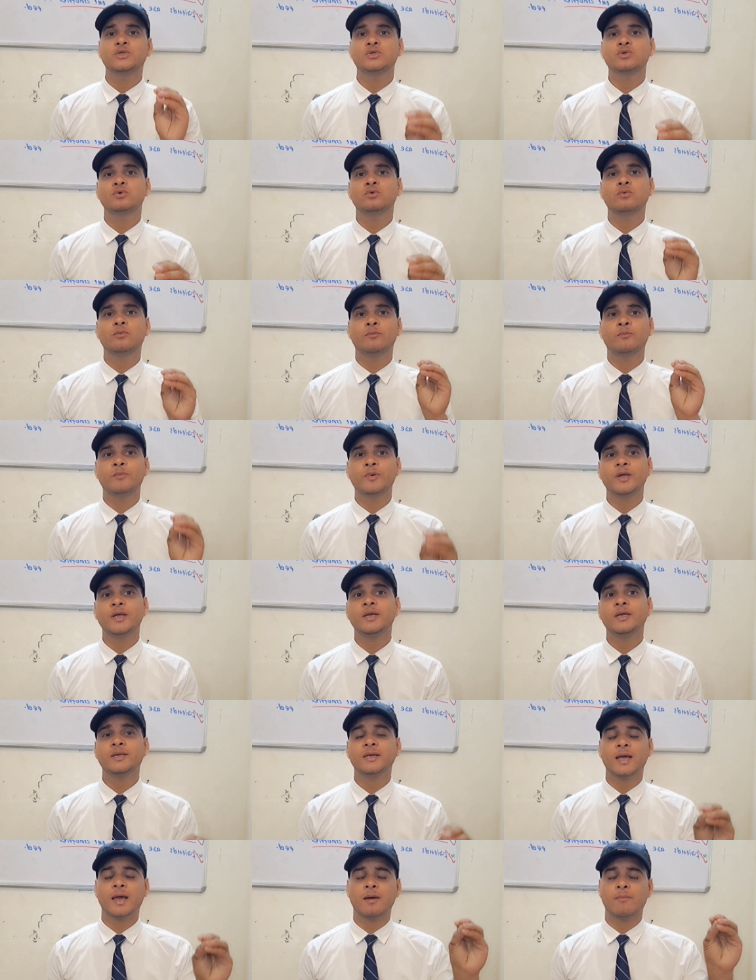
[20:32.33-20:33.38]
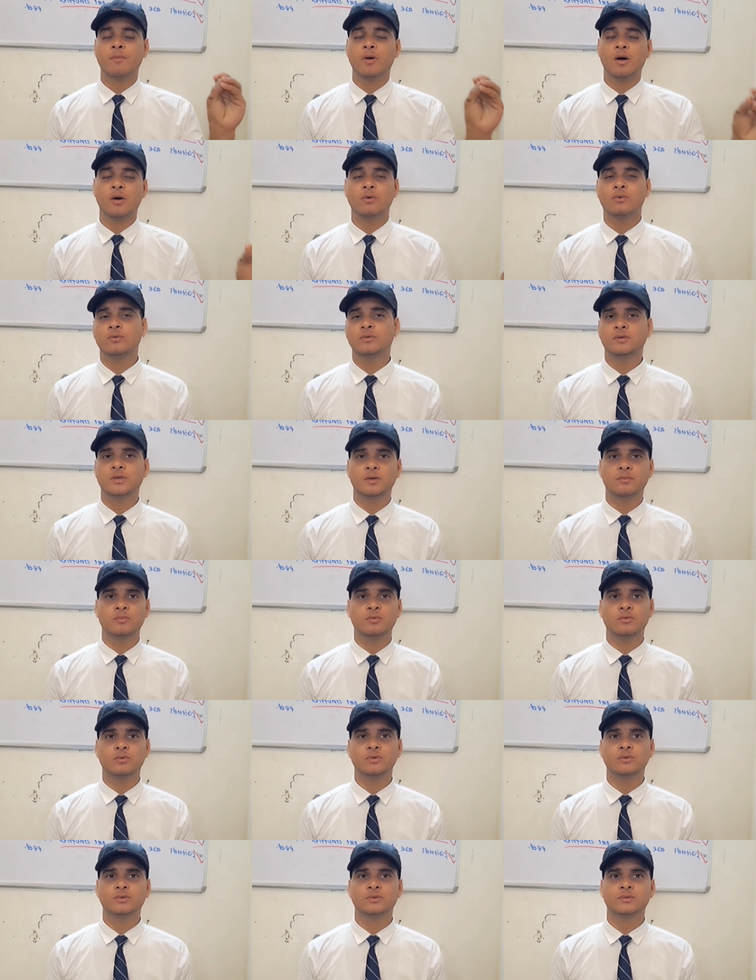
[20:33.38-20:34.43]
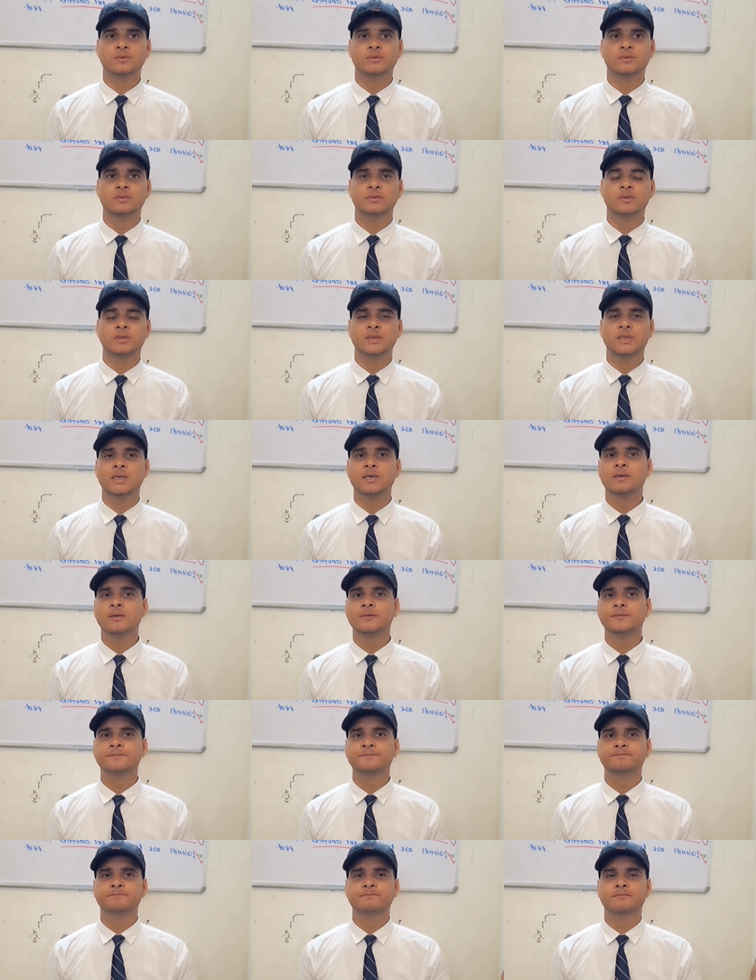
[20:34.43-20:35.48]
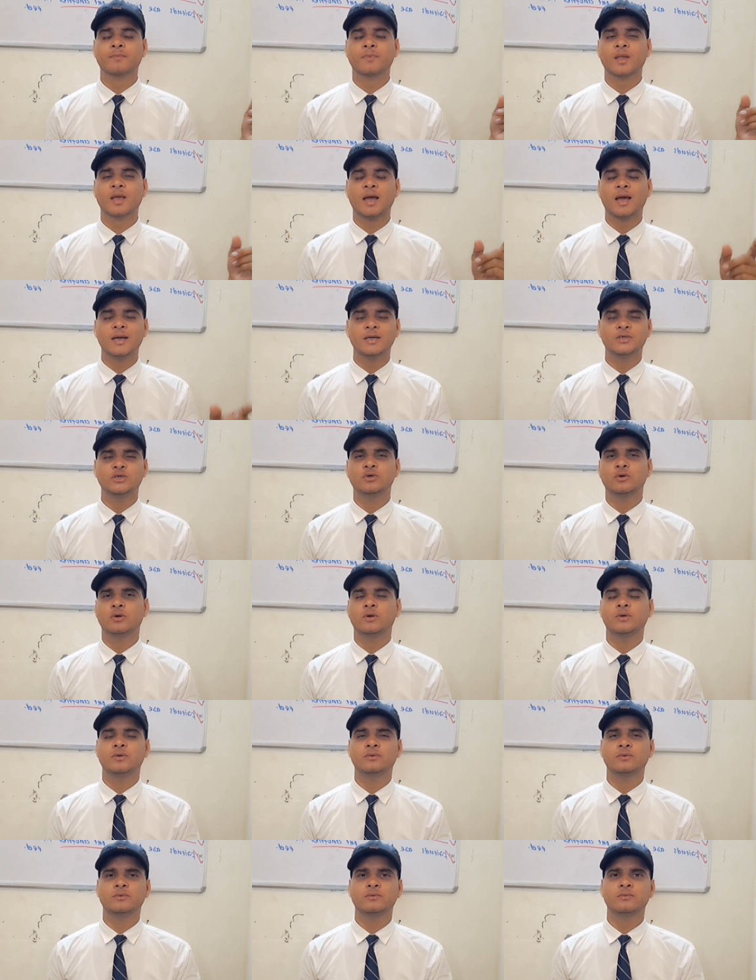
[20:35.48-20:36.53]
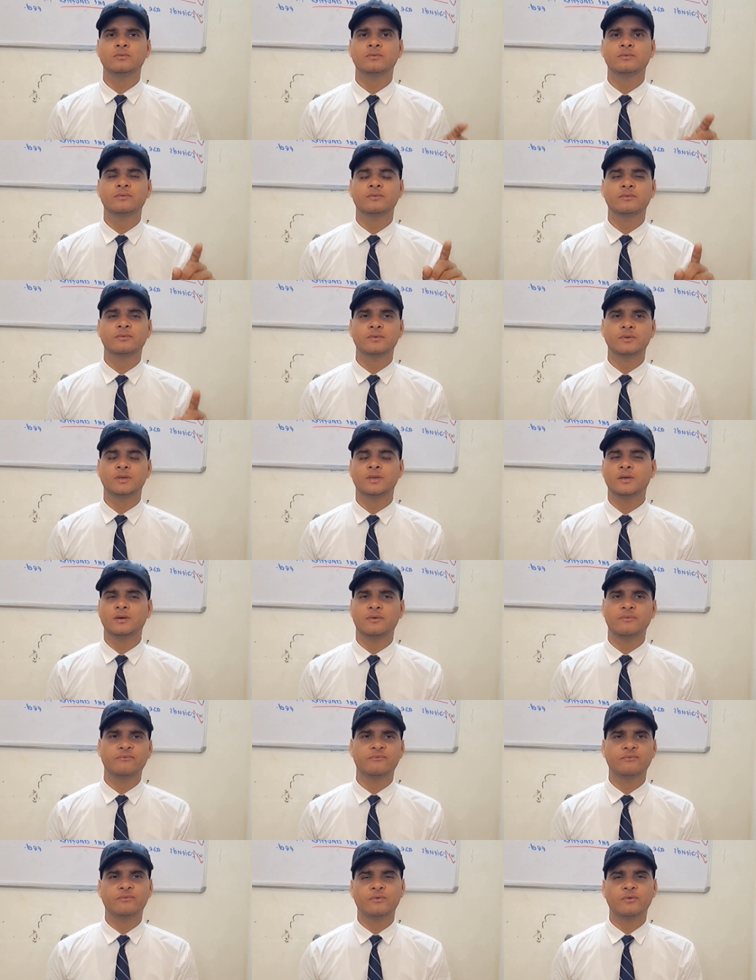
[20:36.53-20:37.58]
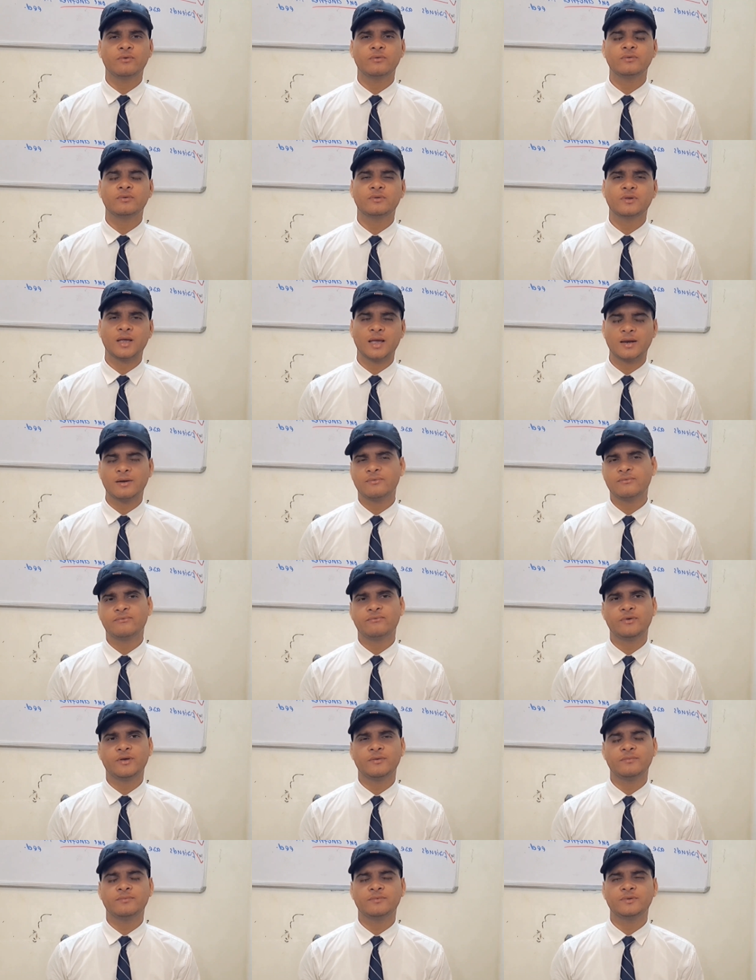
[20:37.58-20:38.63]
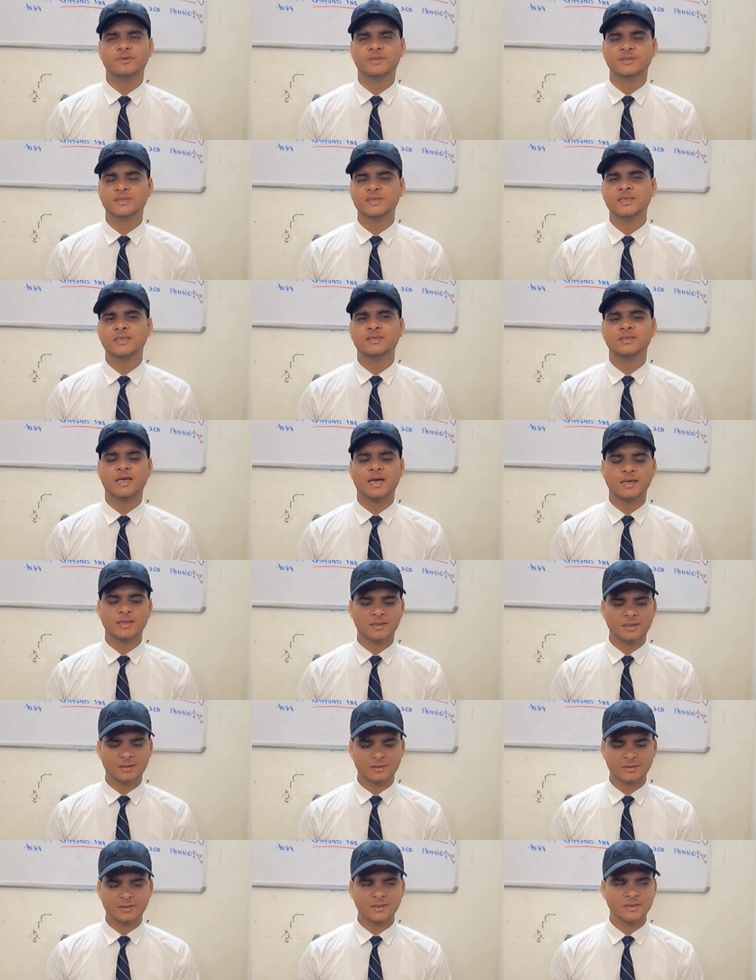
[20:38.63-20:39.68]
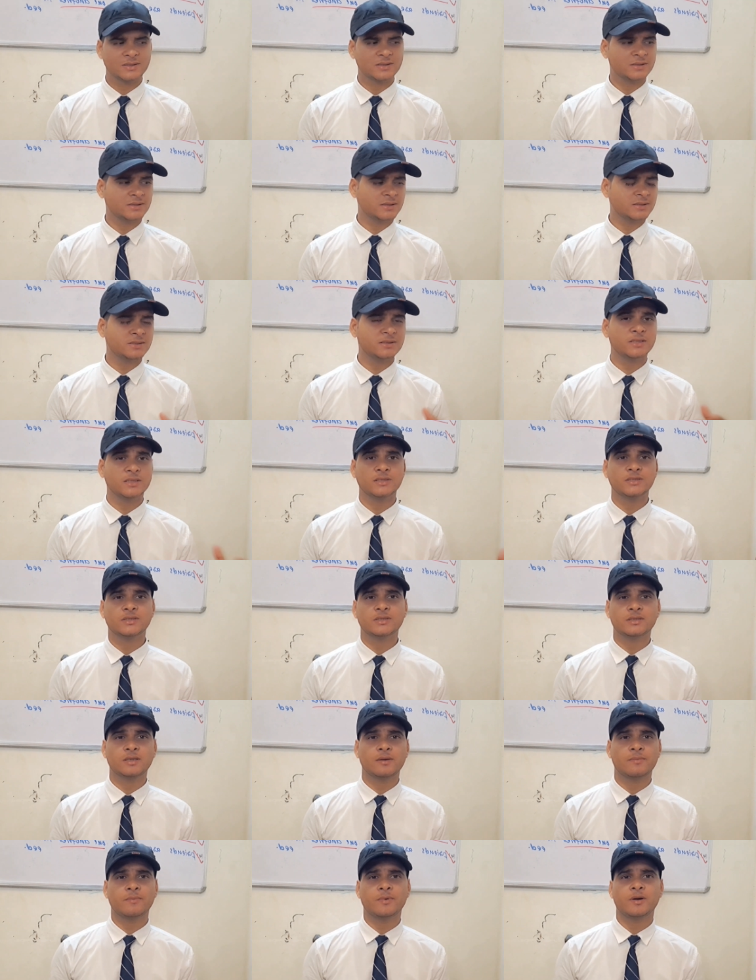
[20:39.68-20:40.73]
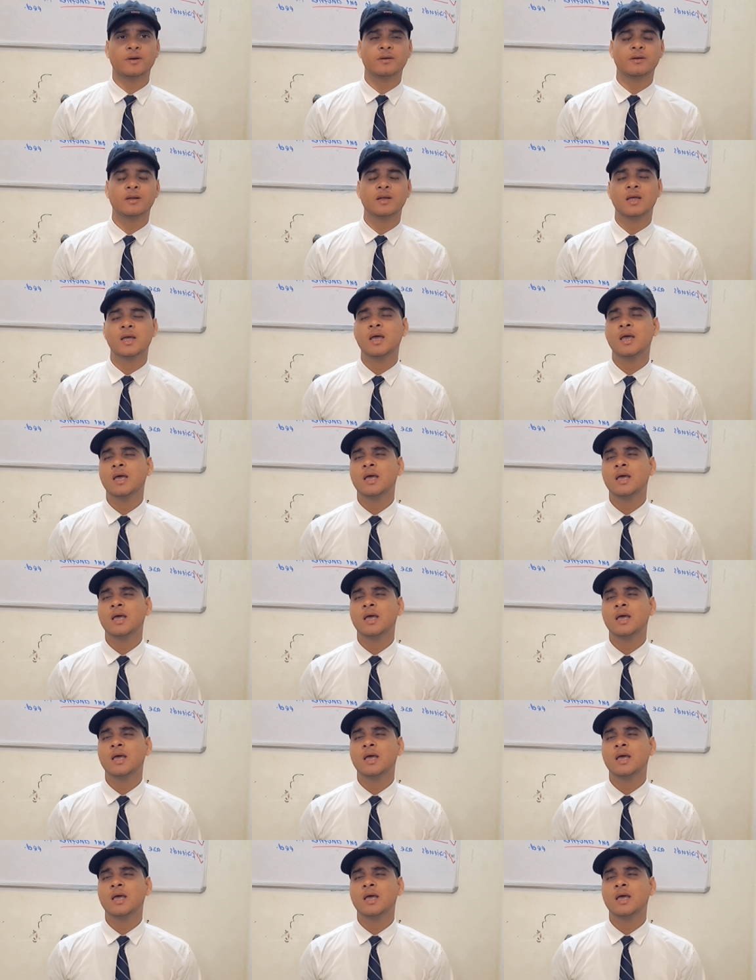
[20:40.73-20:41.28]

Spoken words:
To beat about the bush. The I told you the fourth and fifth, sixth. I think this is the sixth number.